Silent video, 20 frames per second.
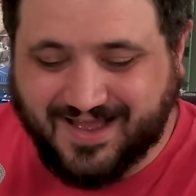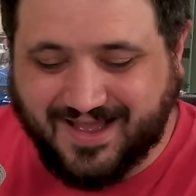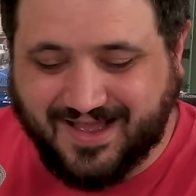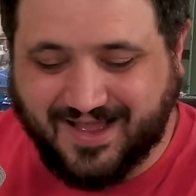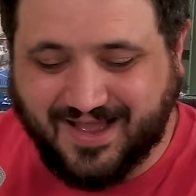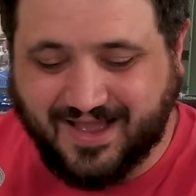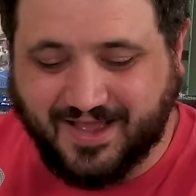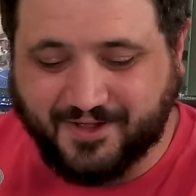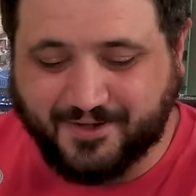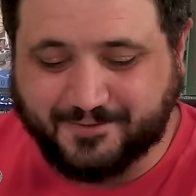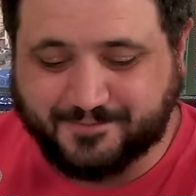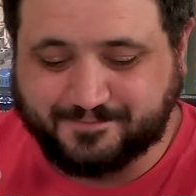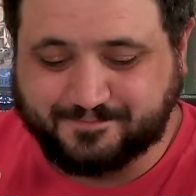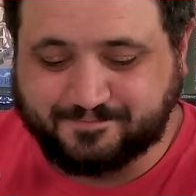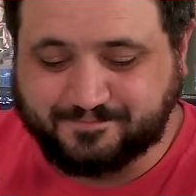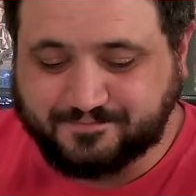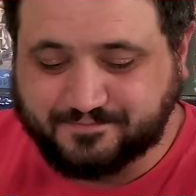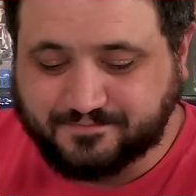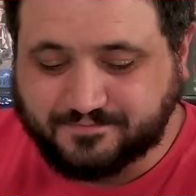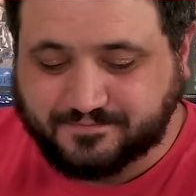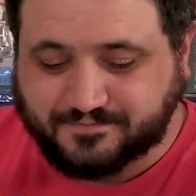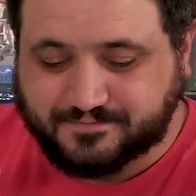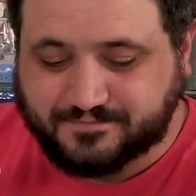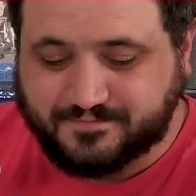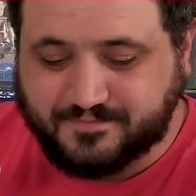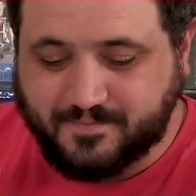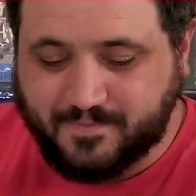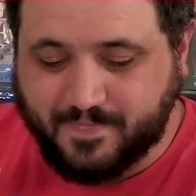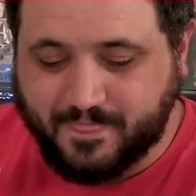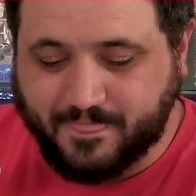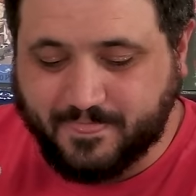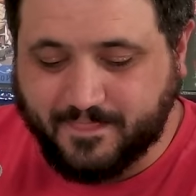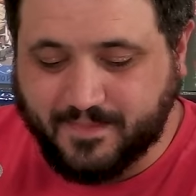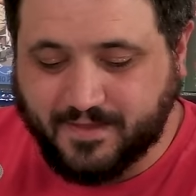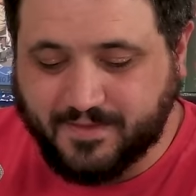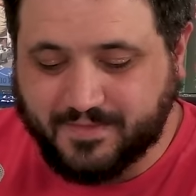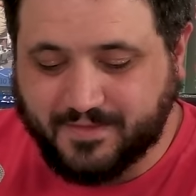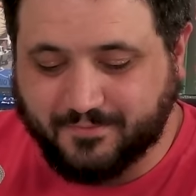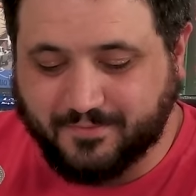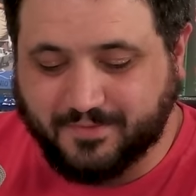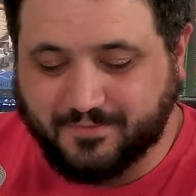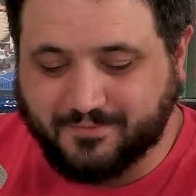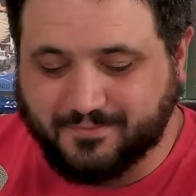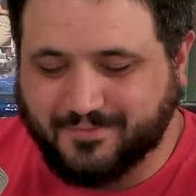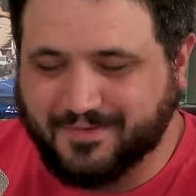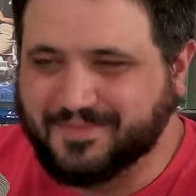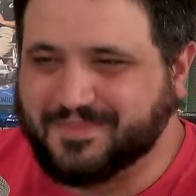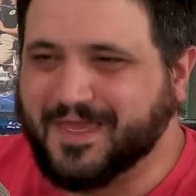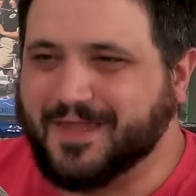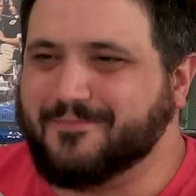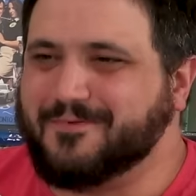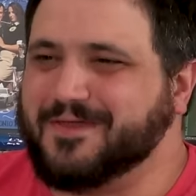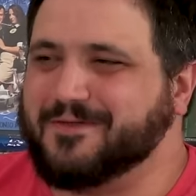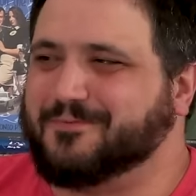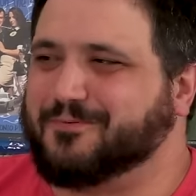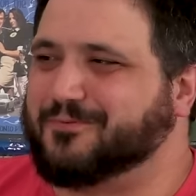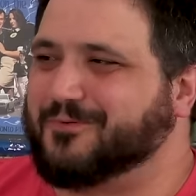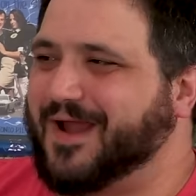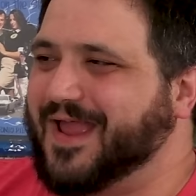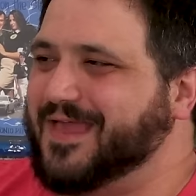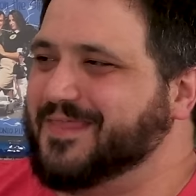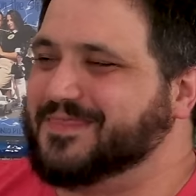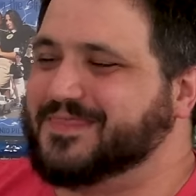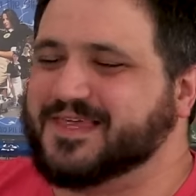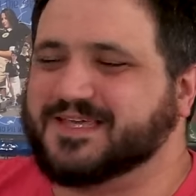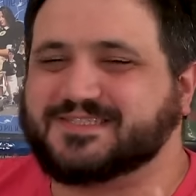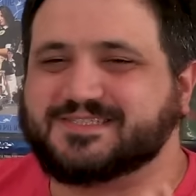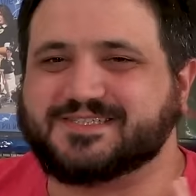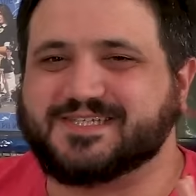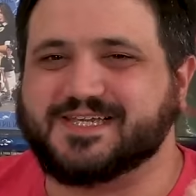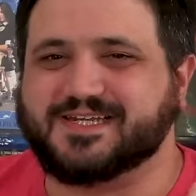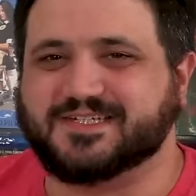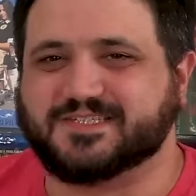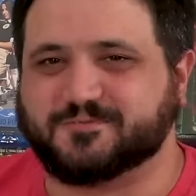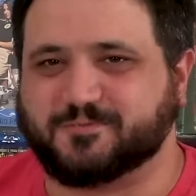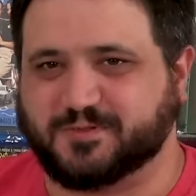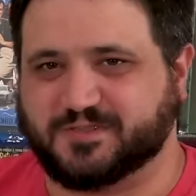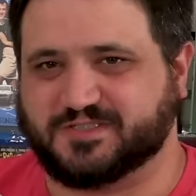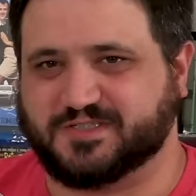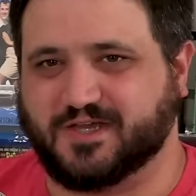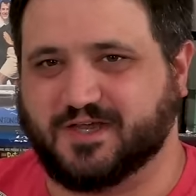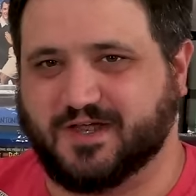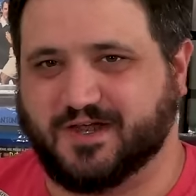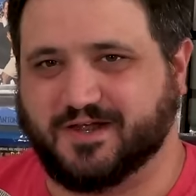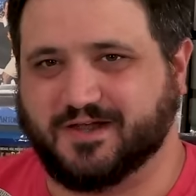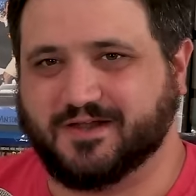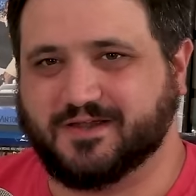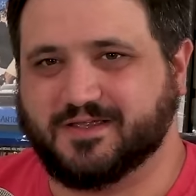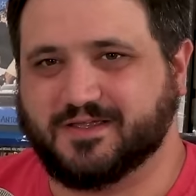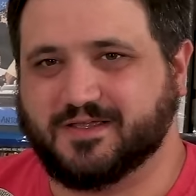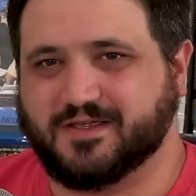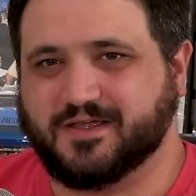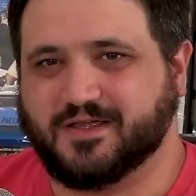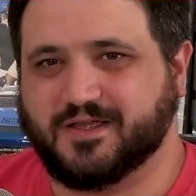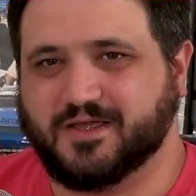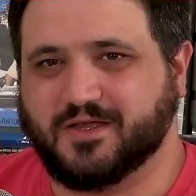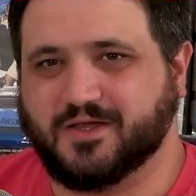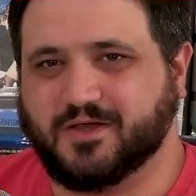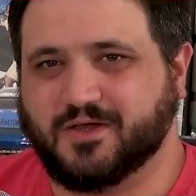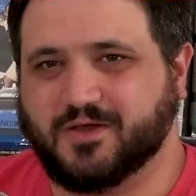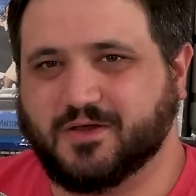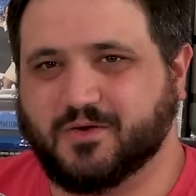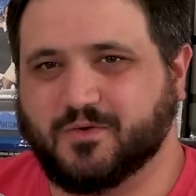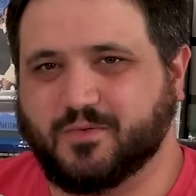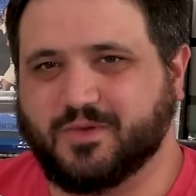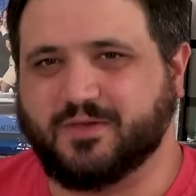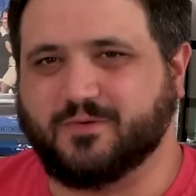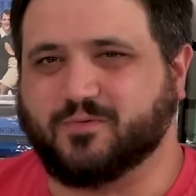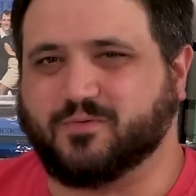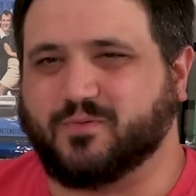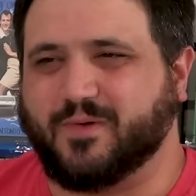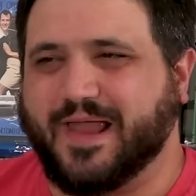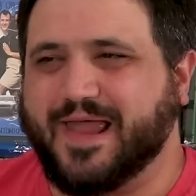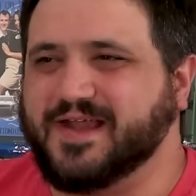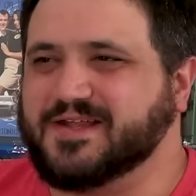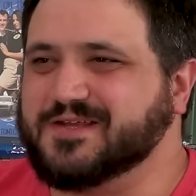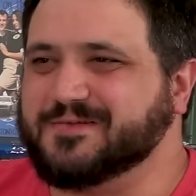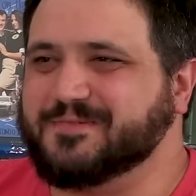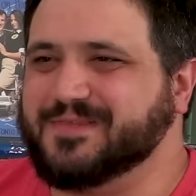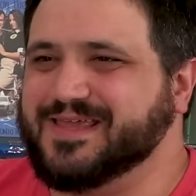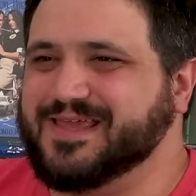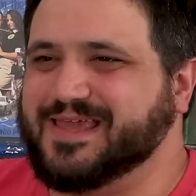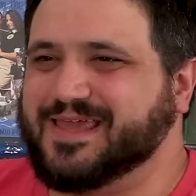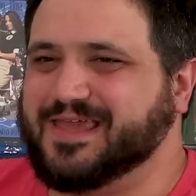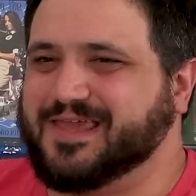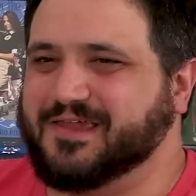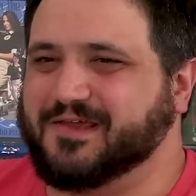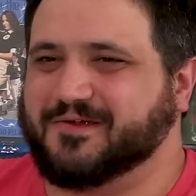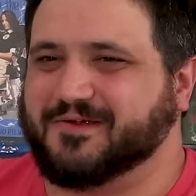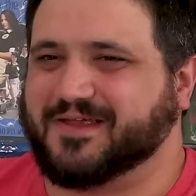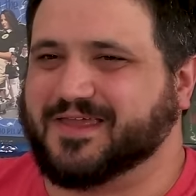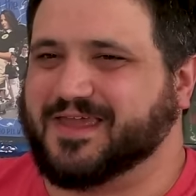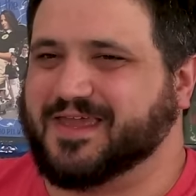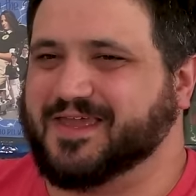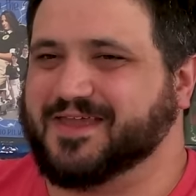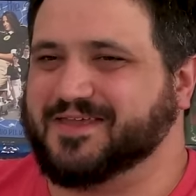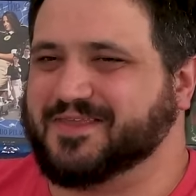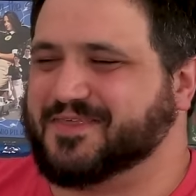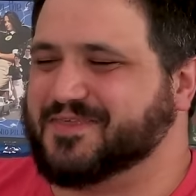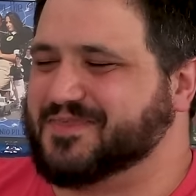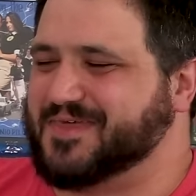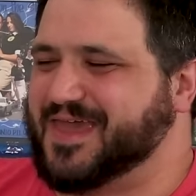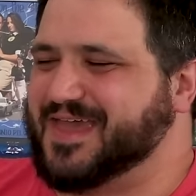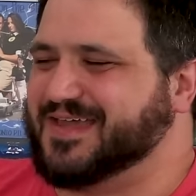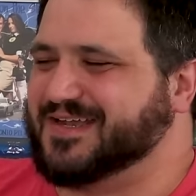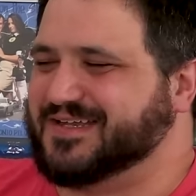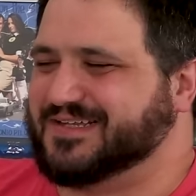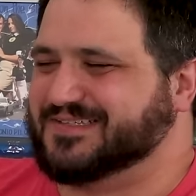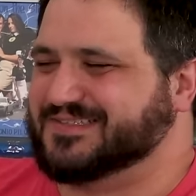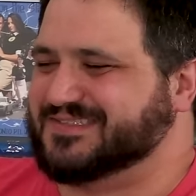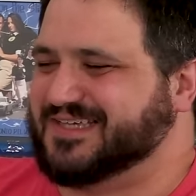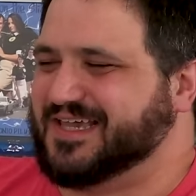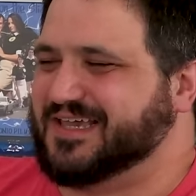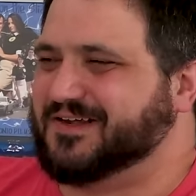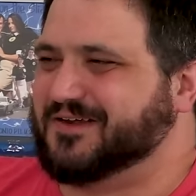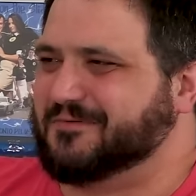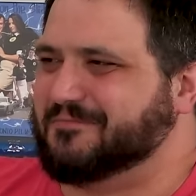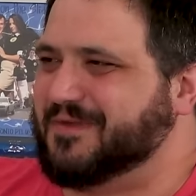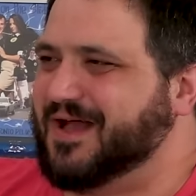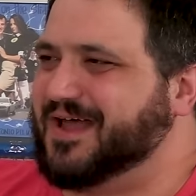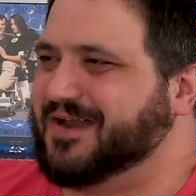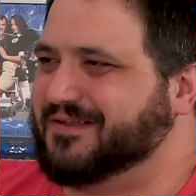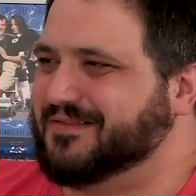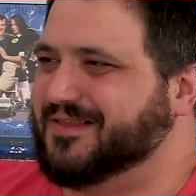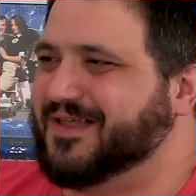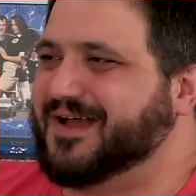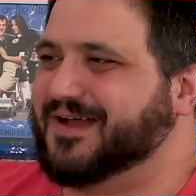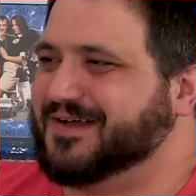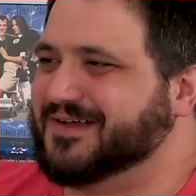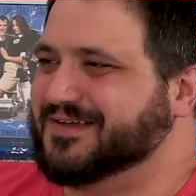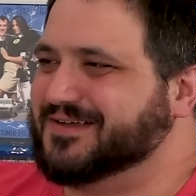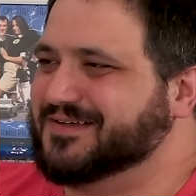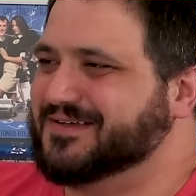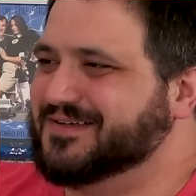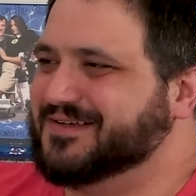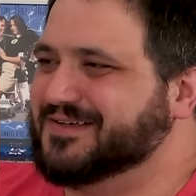child. Then we ran, this scene is bizarre. We randomly hear King Theoden's inner monologue.